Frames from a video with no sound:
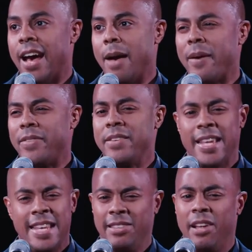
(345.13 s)
I'm going to have
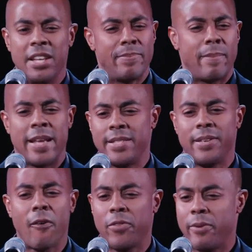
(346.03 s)
to eat lunch by
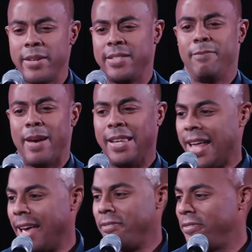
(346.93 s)
myself the rest of my
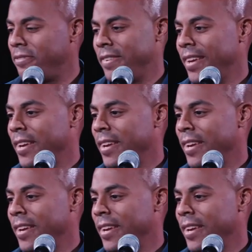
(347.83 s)
life.